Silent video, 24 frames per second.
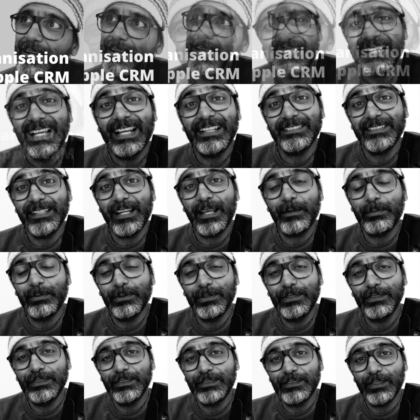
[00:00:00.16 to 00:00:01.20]
As an Apple
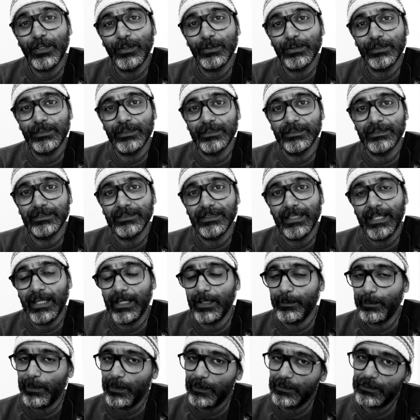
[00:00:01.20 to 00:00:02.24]
consultant and
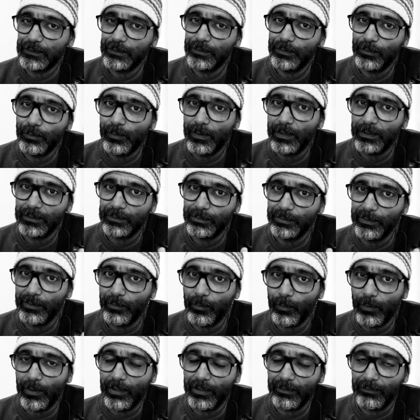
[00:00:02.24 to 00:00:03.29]
a person who works with
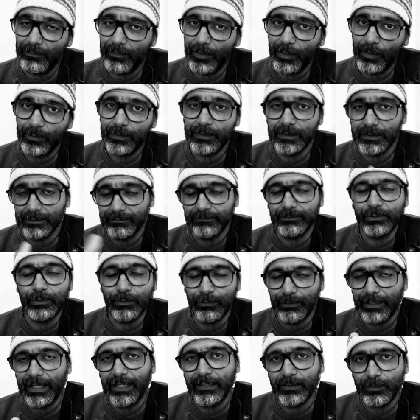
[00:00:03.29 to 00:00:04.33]
workflows and
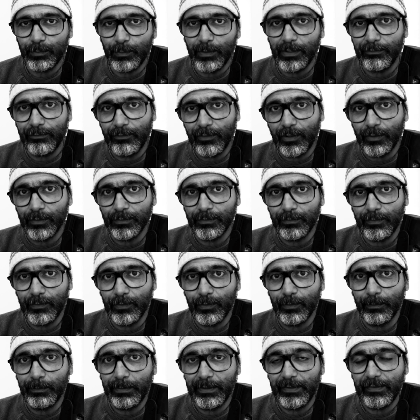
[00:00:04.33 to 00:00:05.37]
creates workflows
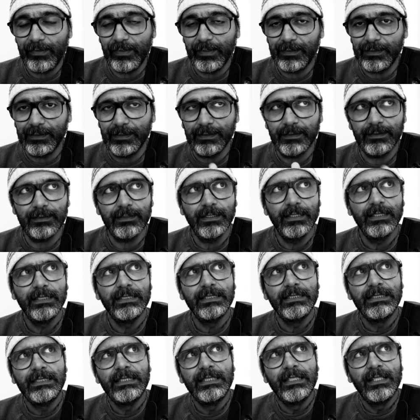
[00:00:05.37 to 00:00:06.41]
for businesses,
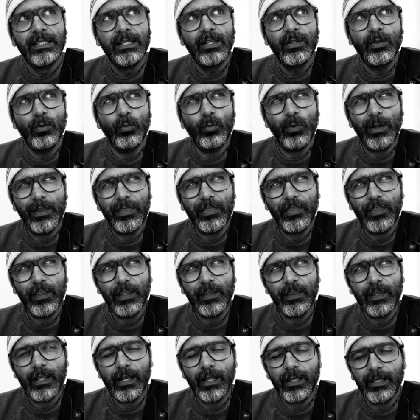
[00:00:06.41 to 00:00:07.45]
one
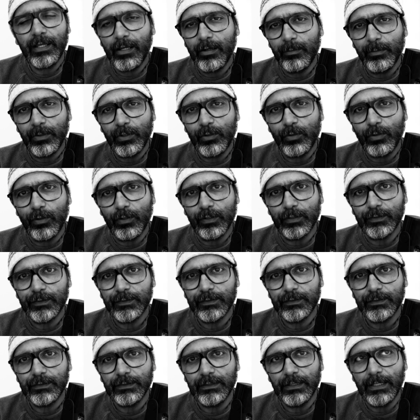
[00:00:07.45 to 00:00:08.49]
thing that I come
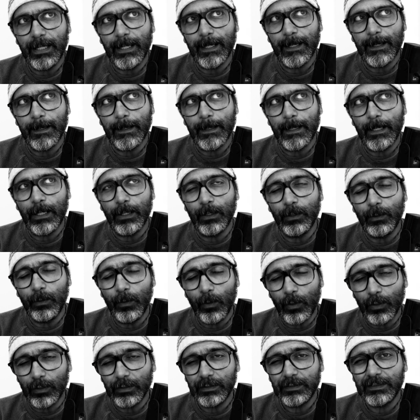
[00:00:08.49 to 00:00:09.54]
across a
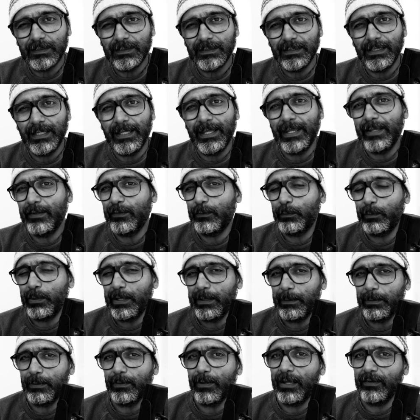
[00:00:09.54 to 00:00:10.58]
lot is
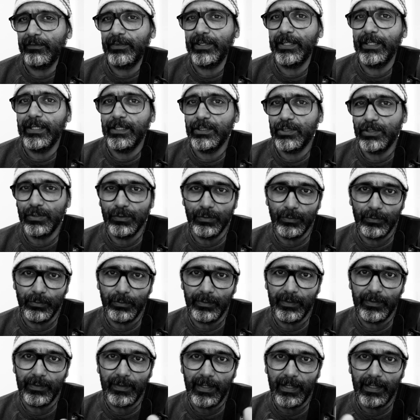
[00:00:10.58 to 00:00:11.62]
people having issues
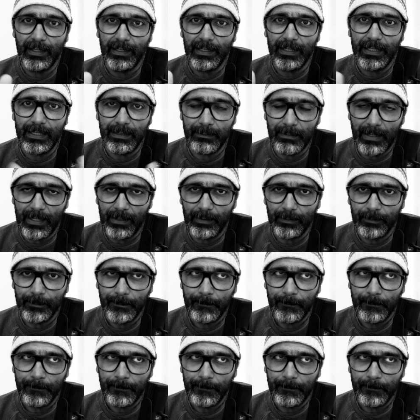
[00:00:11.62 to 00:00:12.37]
with their email.